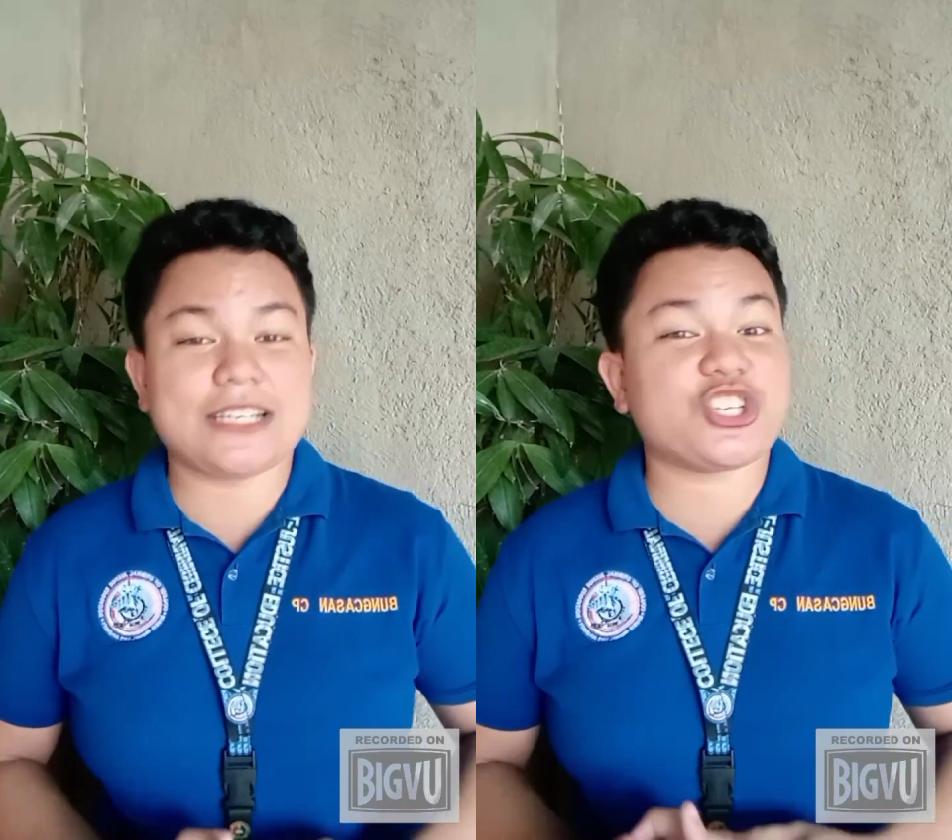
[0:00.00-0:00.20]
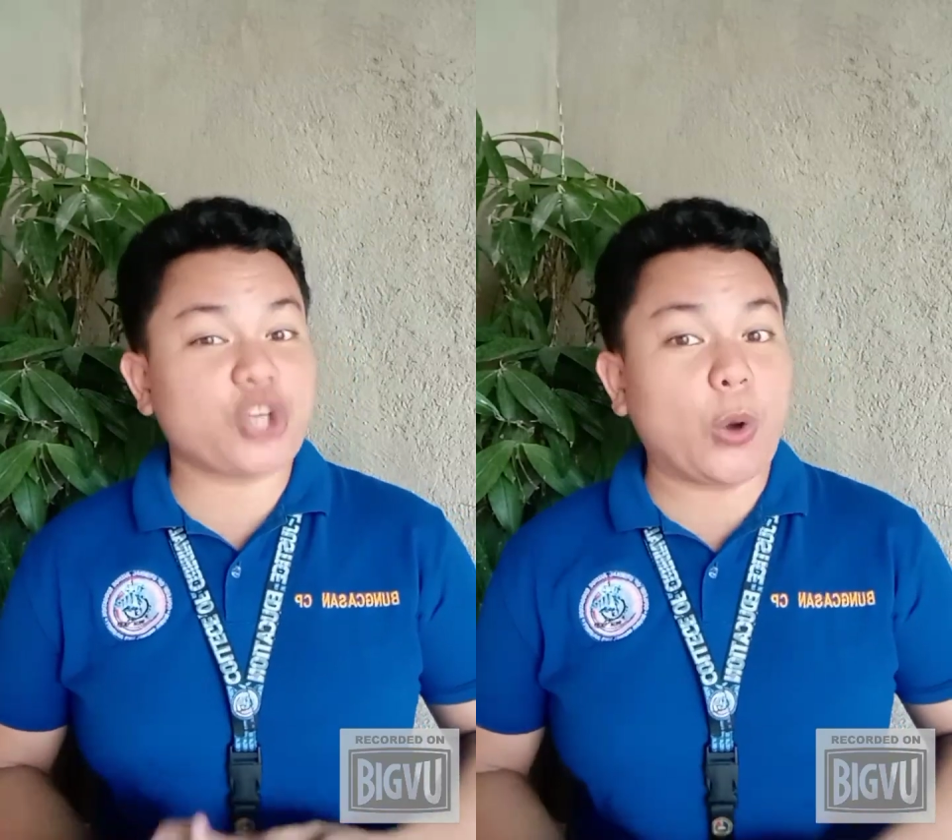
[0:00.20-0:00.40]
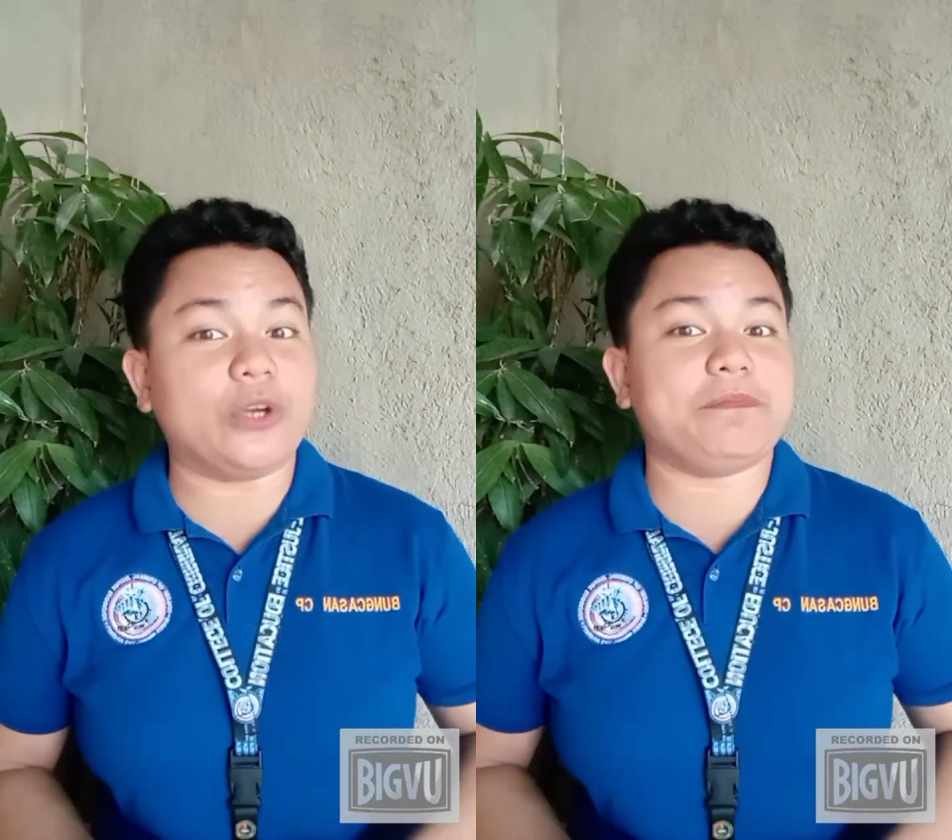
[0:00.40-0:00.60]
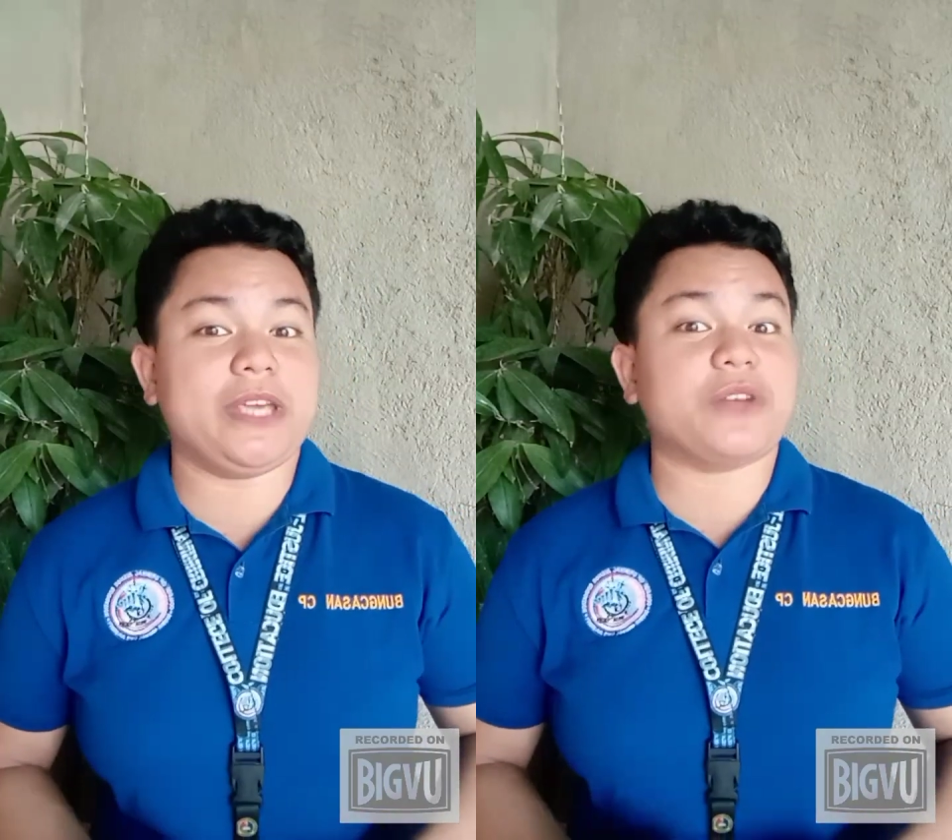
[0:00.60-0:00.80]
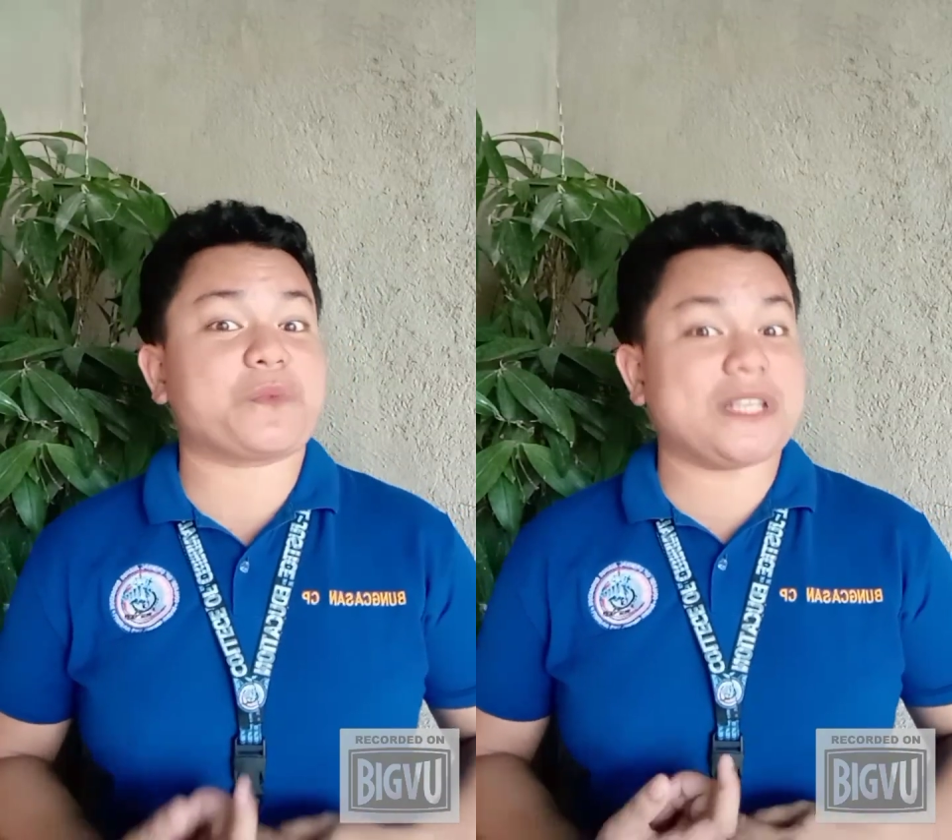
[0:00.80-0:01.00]
is shown
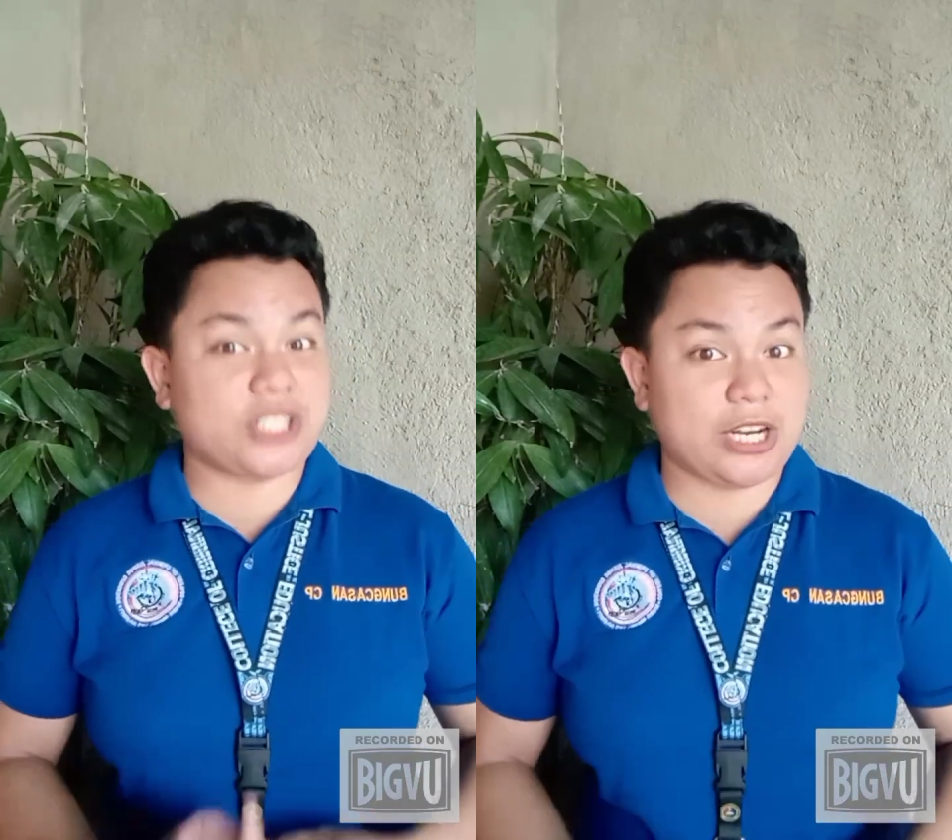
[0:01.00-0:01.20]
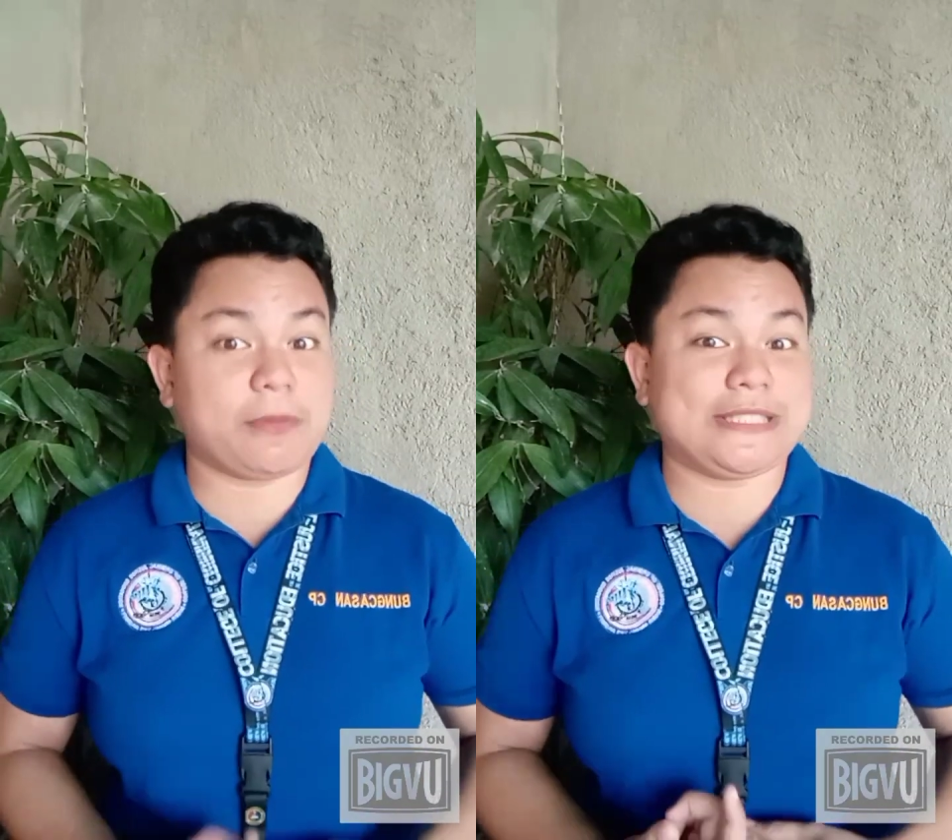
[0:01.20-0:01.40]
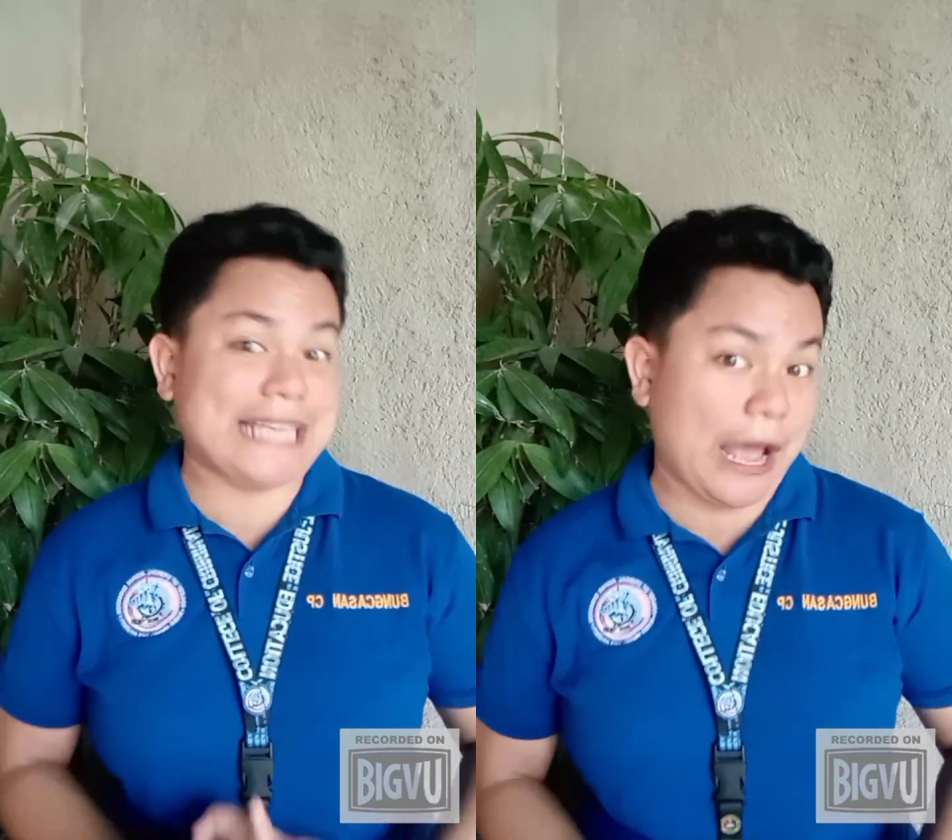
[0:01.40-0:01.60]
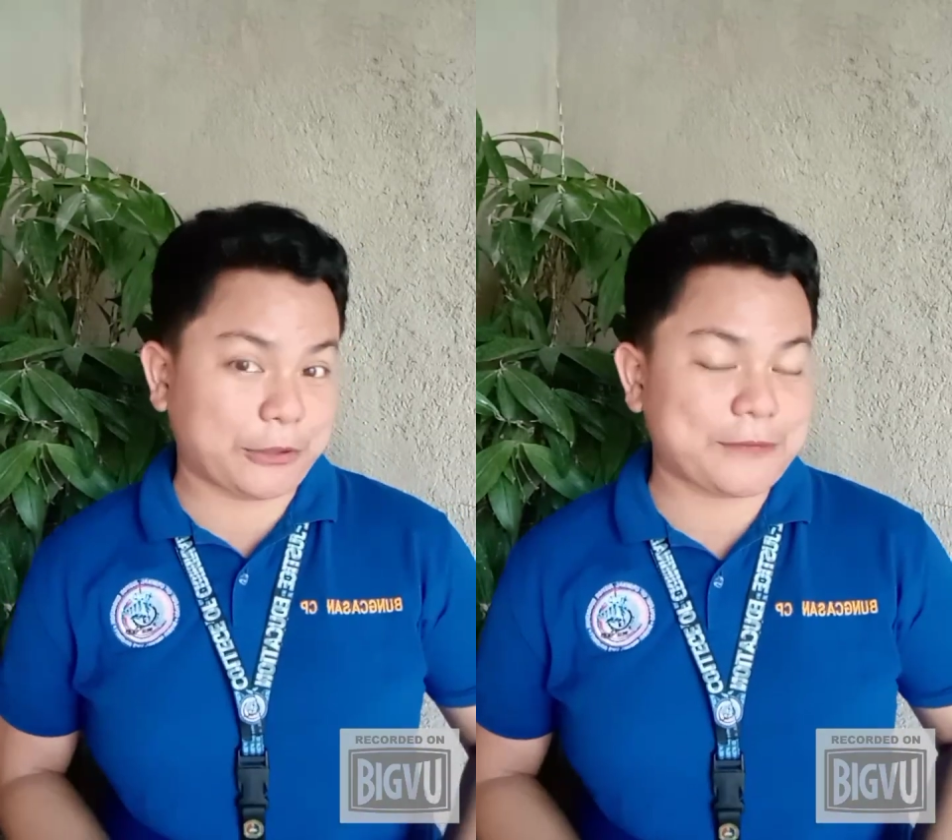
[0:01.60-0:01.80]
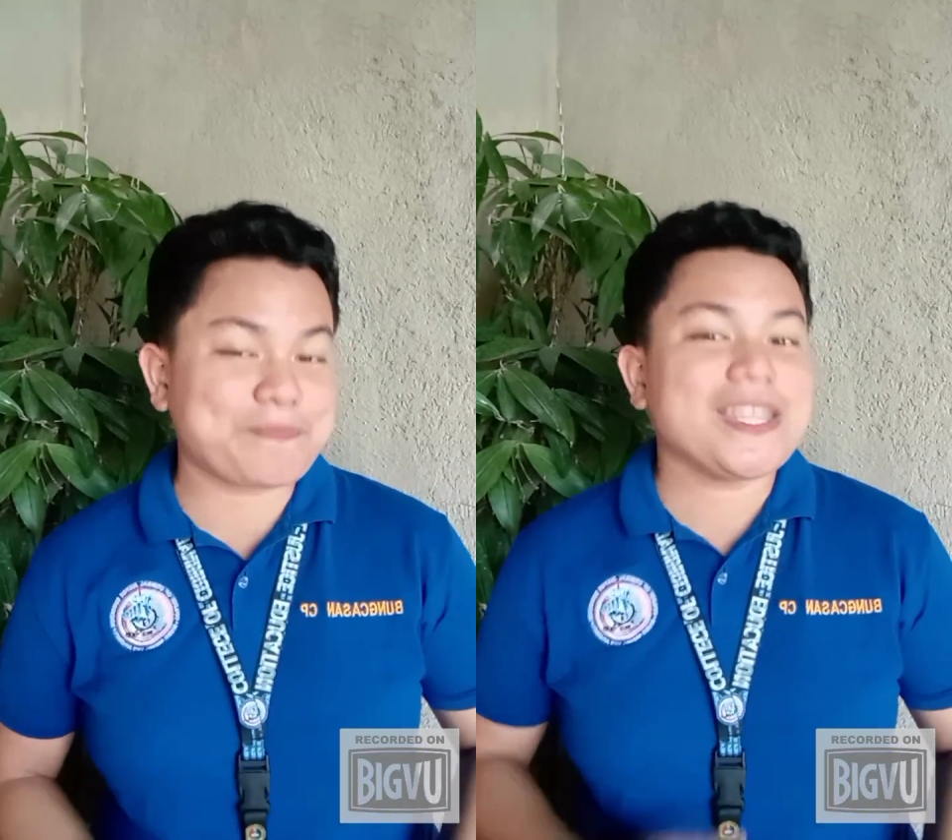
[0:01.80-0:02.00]
beyond reasonable
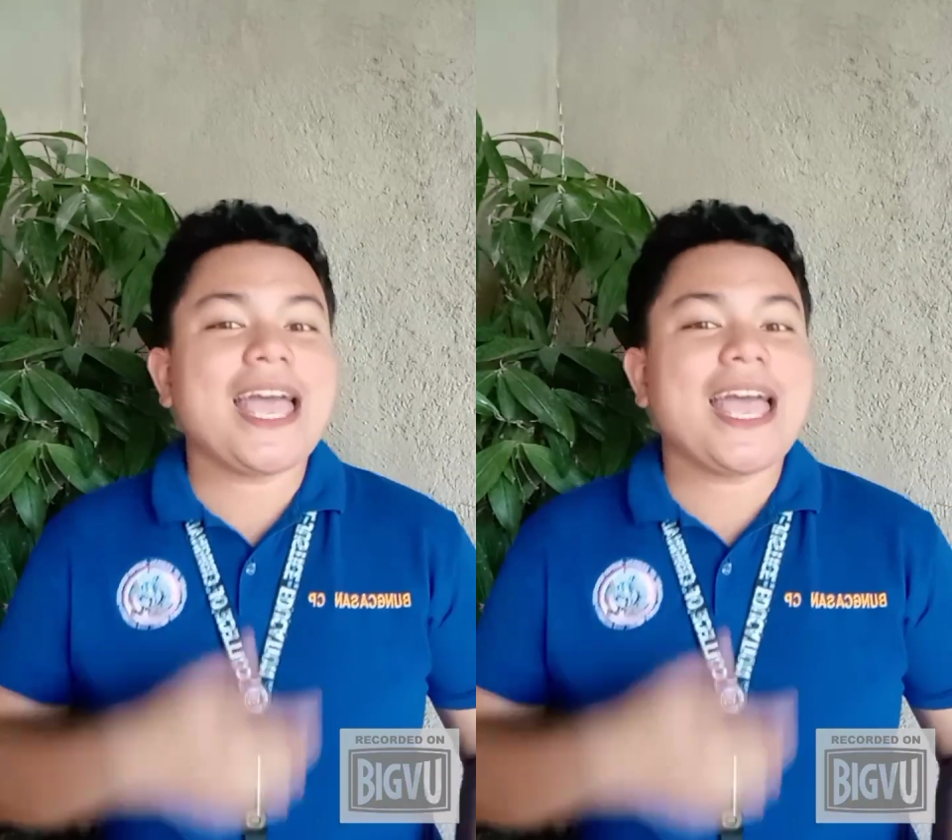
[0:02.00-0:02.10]
doubt.